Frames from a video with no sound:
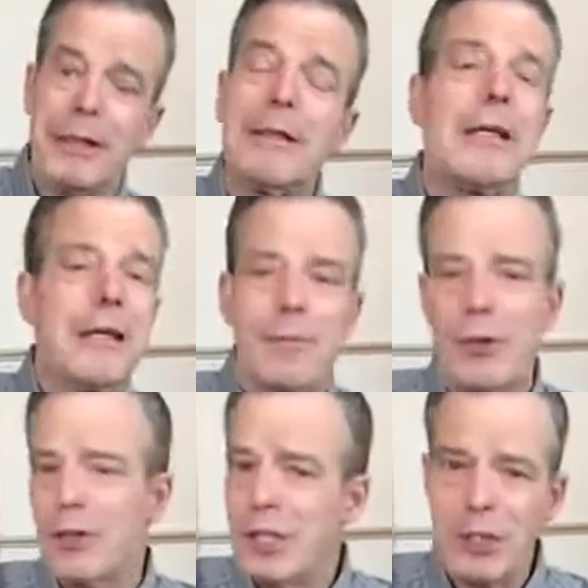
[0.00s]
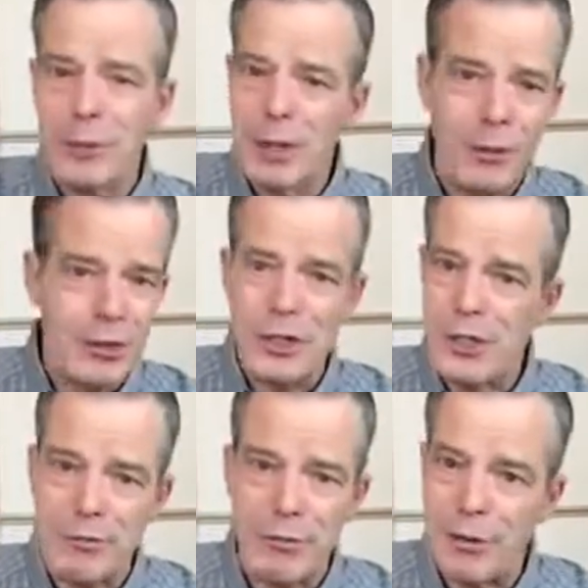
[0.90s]
And poor Tinkerbell would just
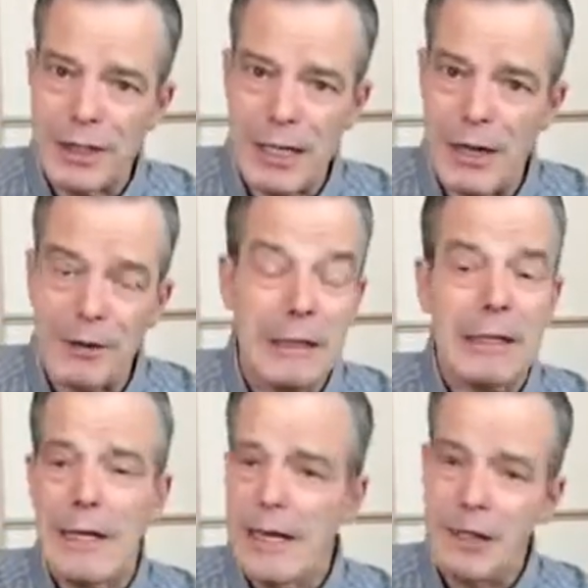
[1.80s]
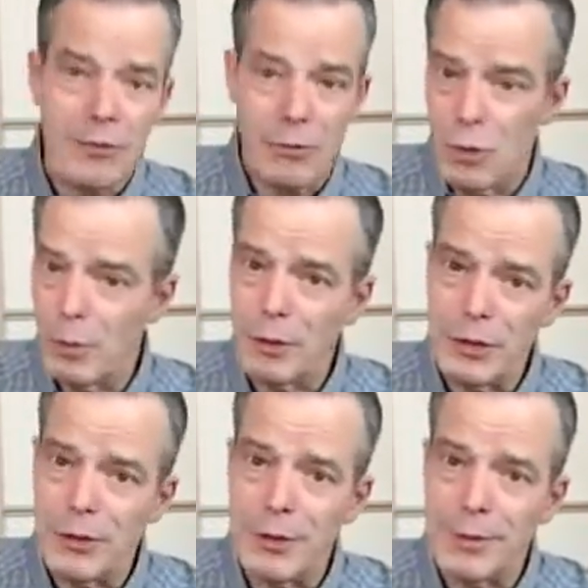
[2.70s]
get freaked out and dribble
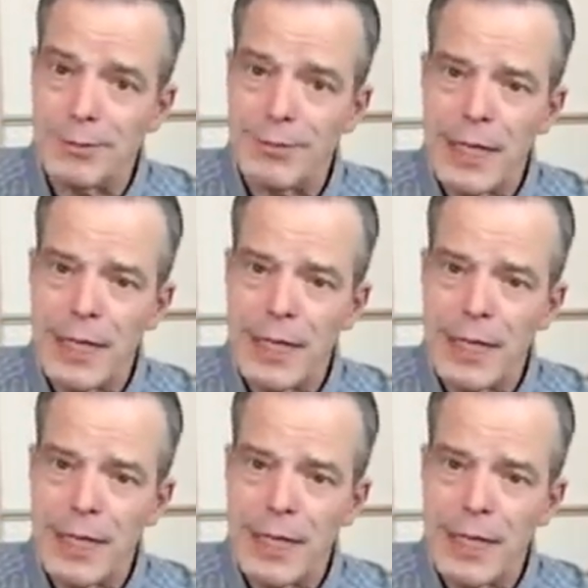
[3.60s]
urine.